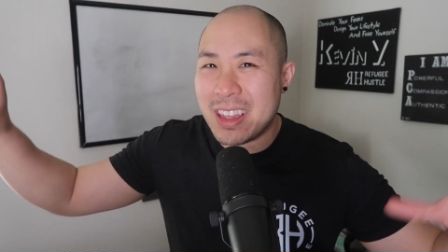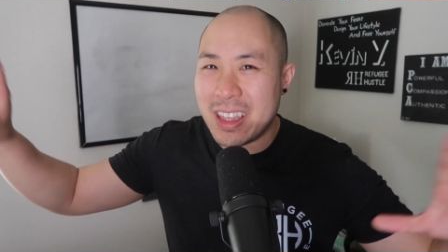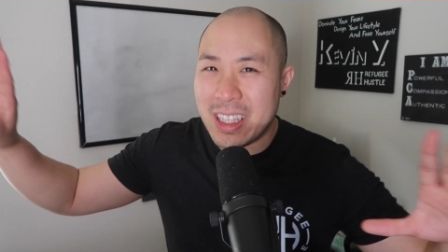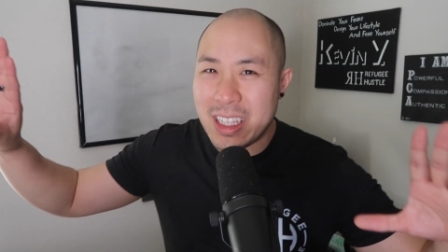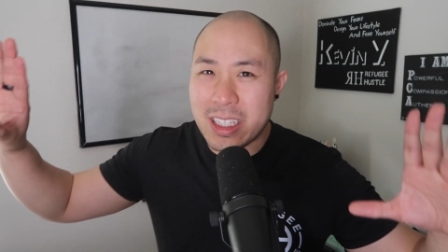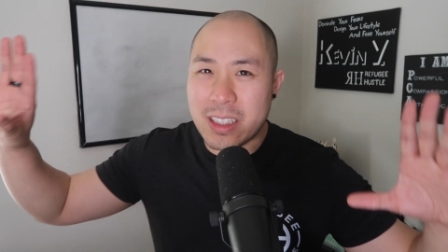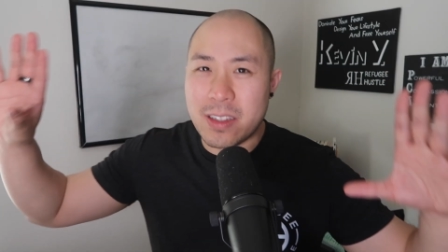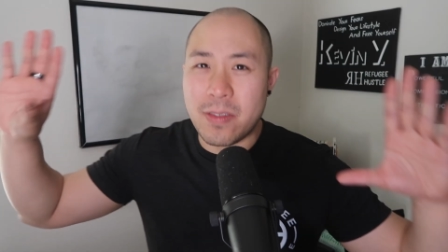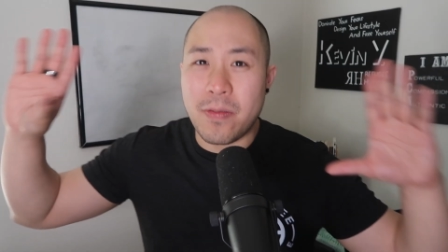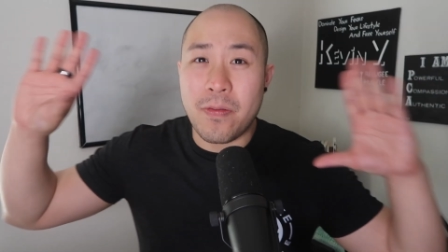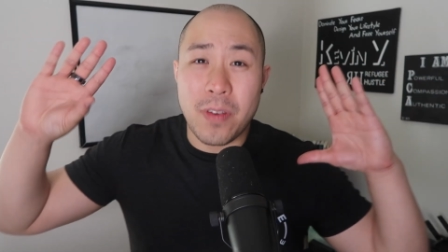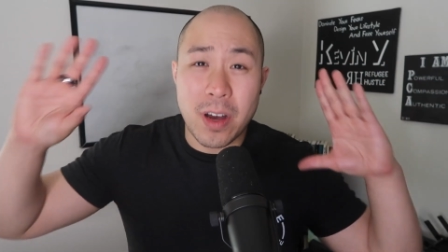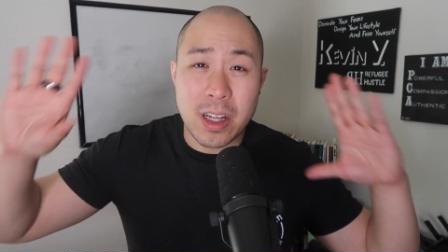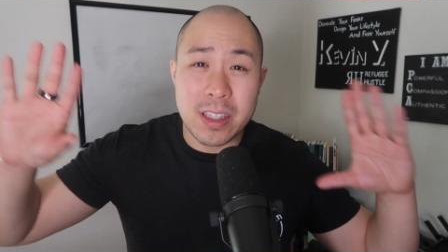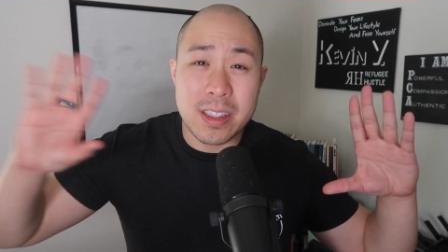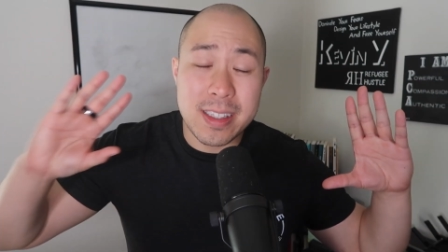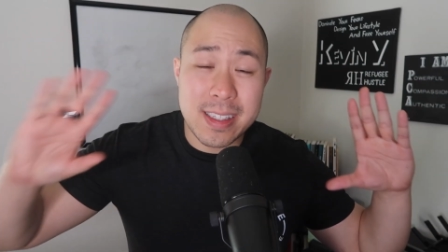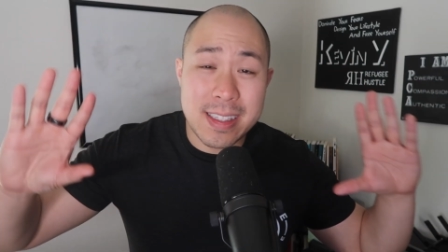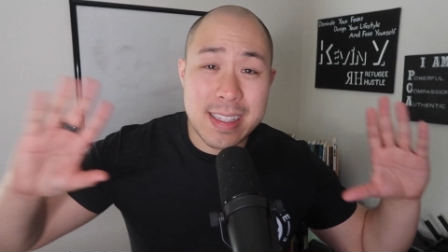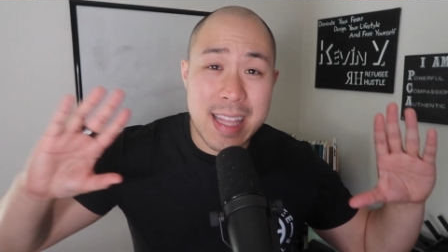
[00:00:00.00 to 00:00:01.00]
these
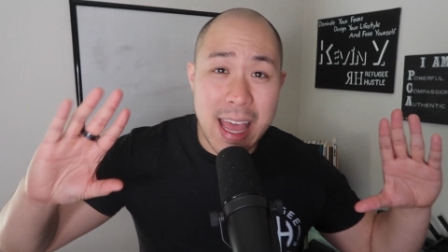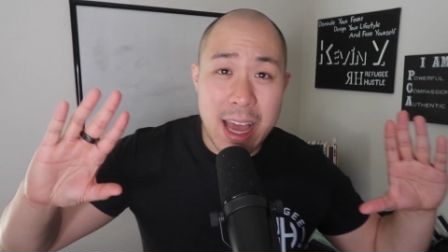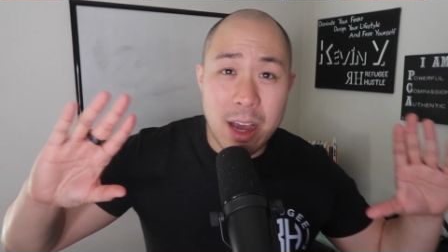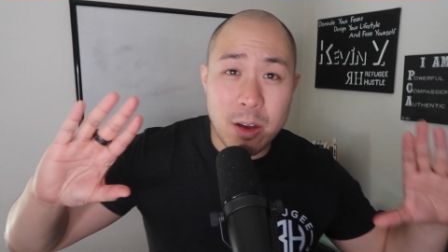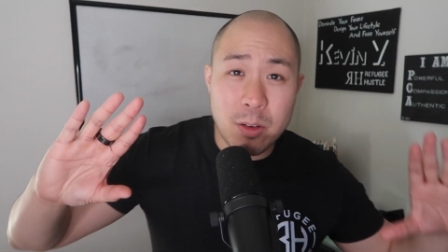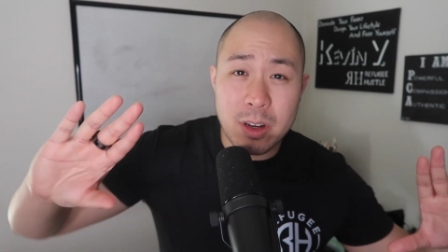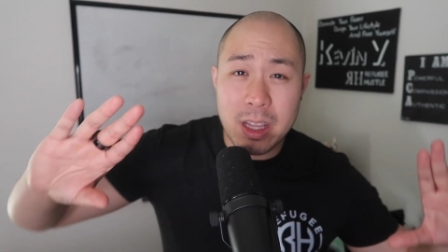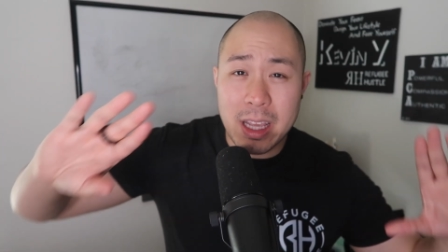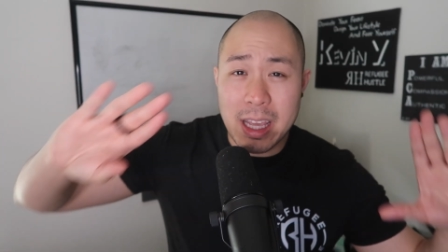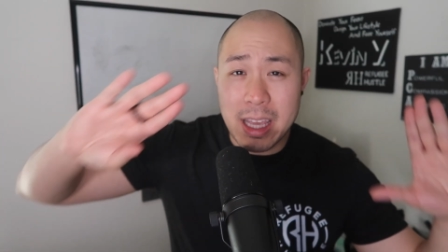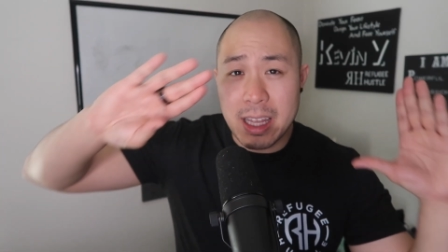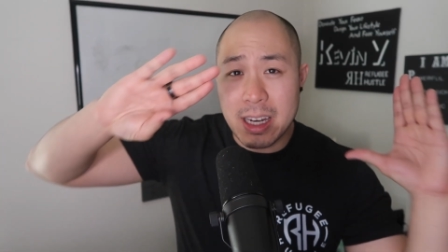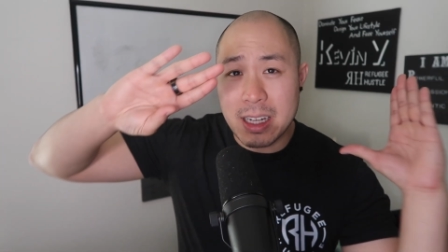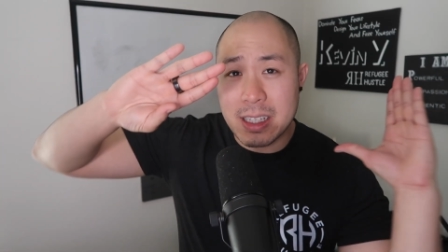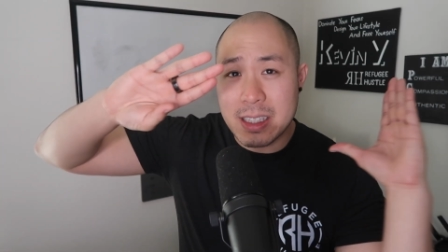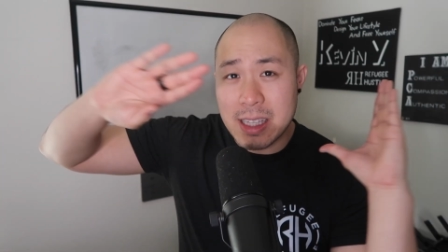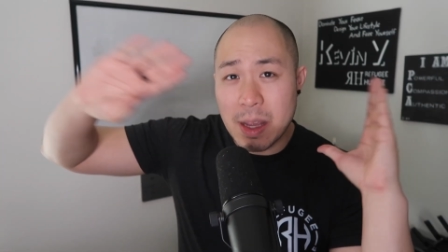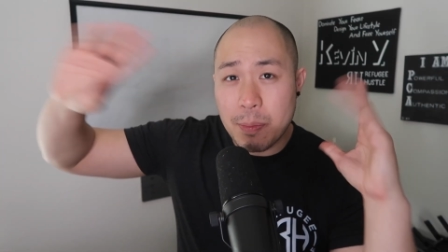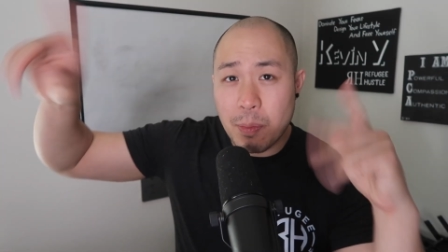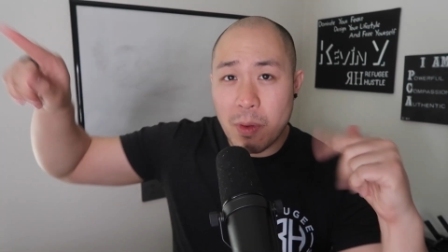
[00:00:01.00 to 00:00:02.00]
funds down in
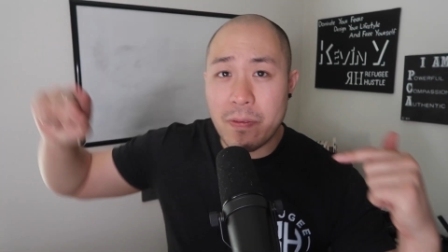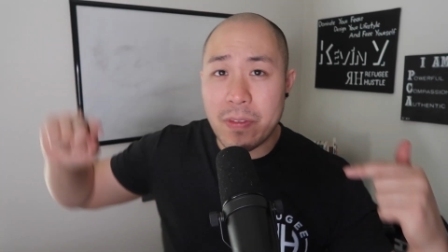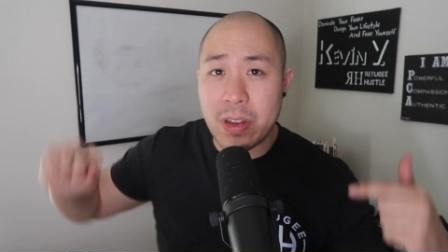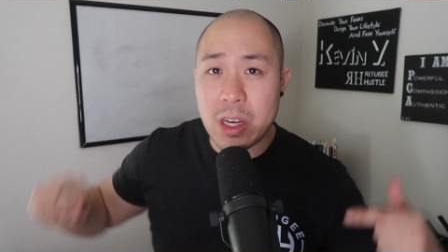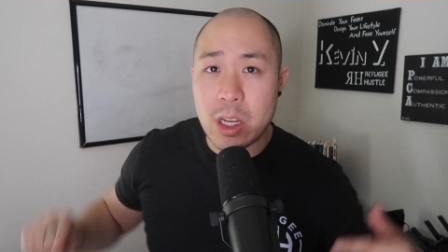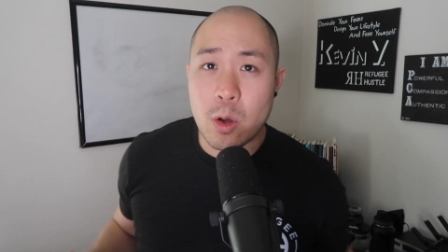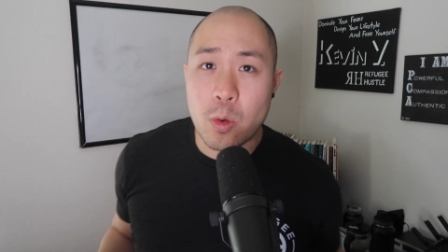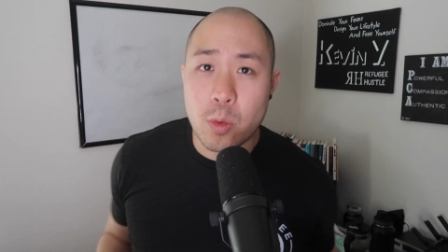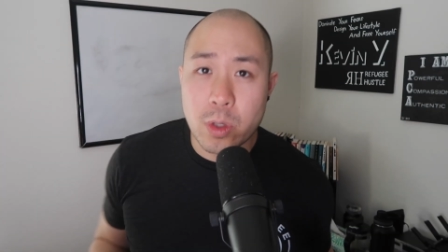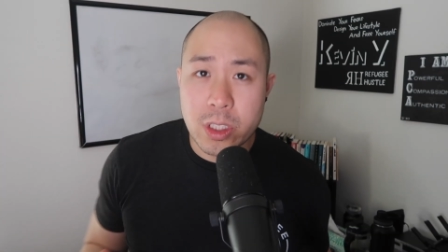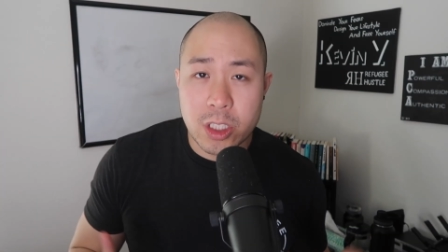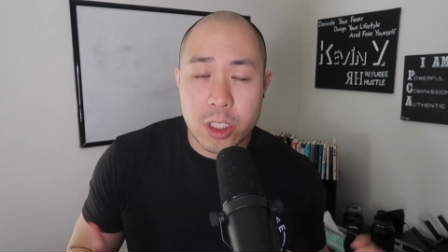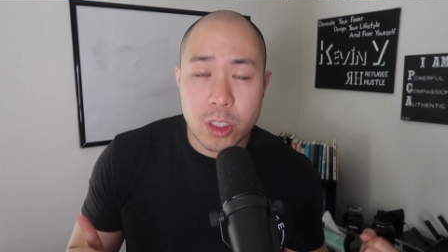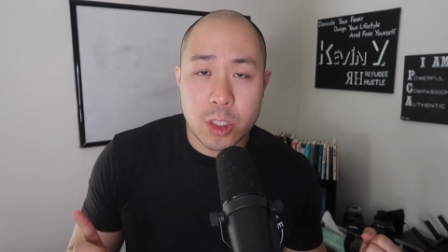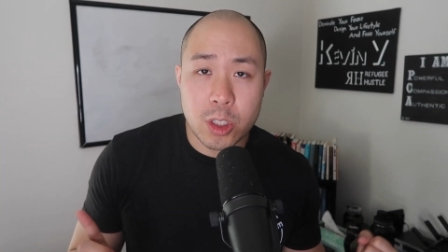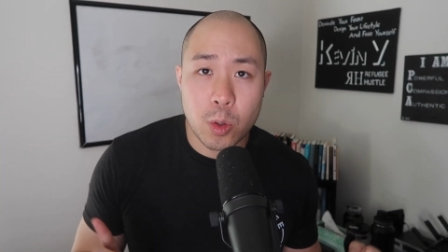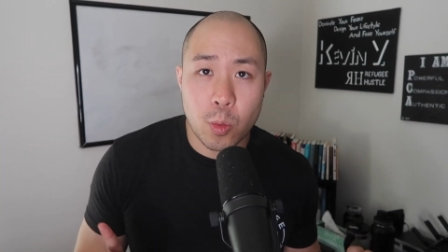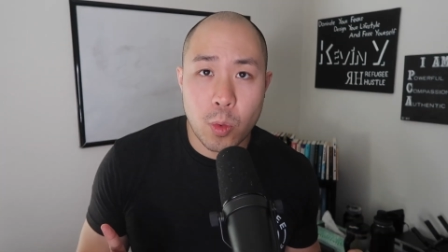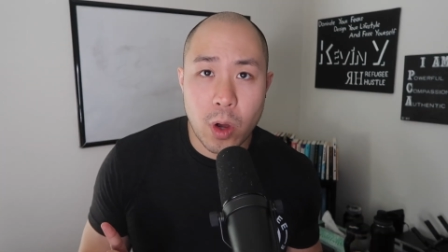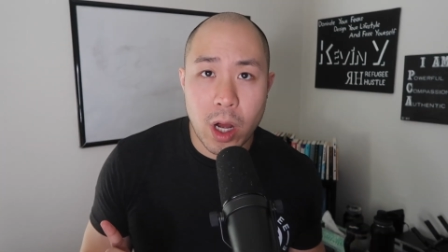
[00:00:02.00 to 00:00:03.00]
a separate video, which
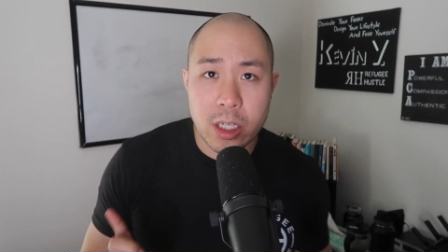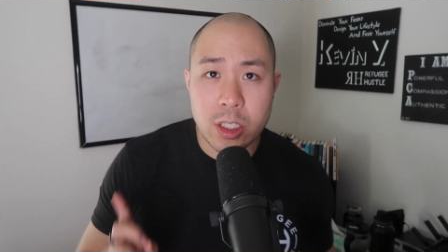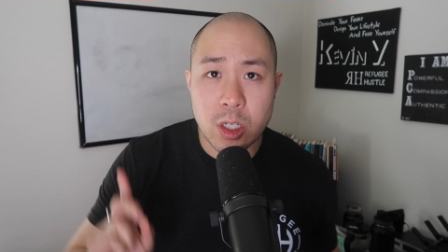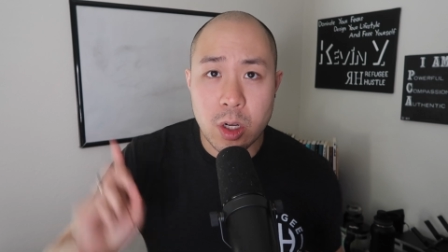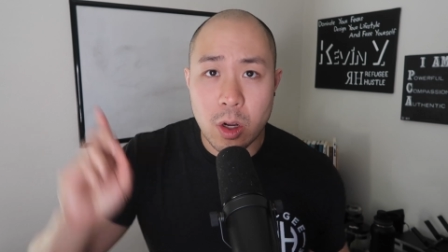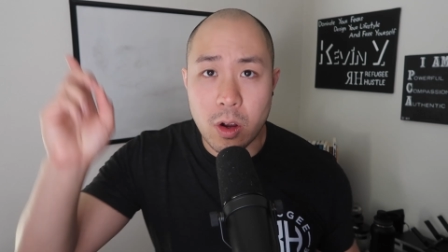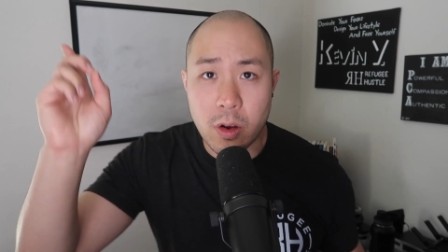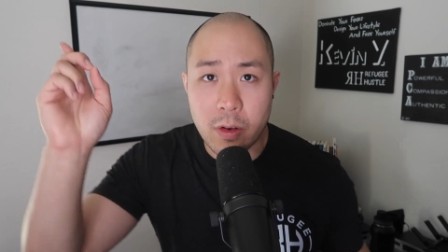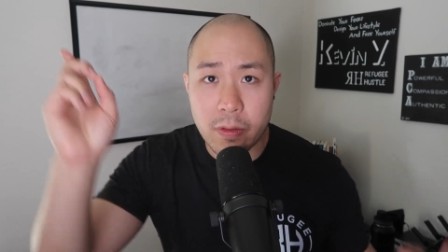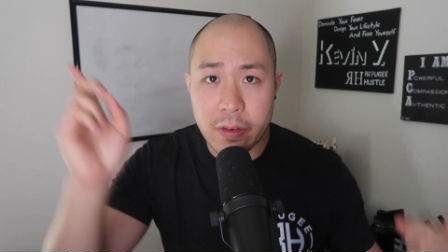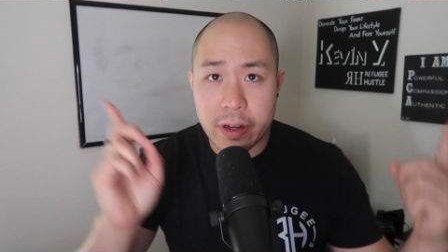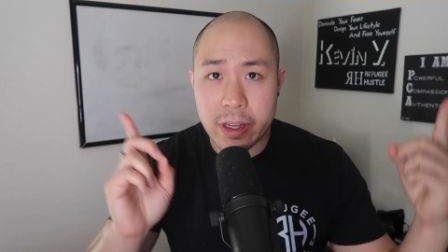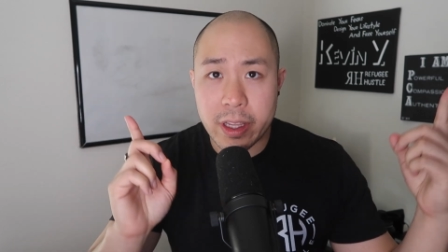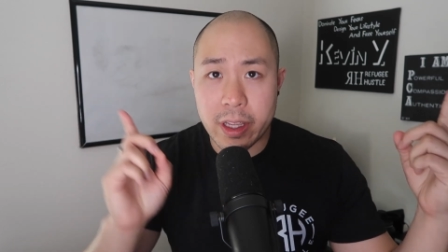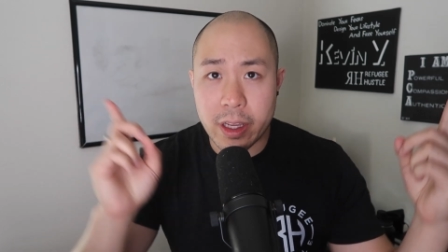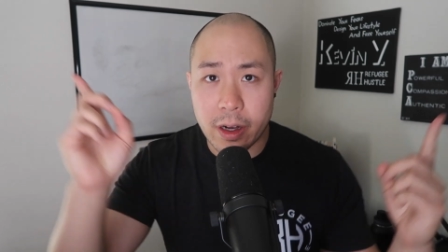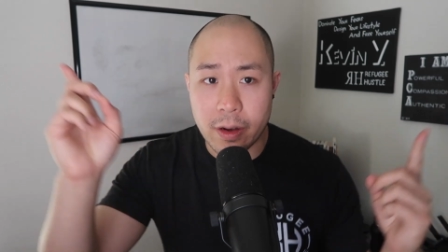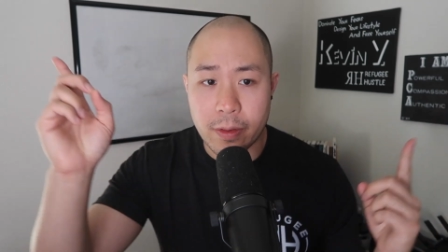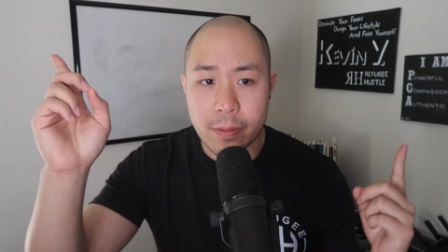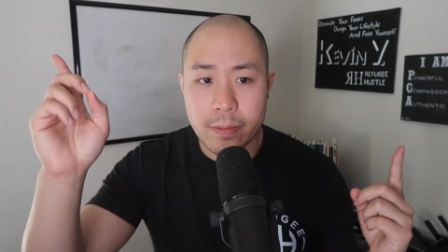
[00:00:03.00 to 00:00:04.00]
you should watch over
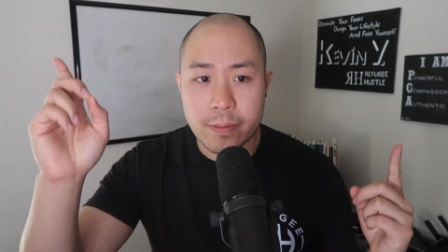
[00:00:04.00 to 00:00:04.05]
here.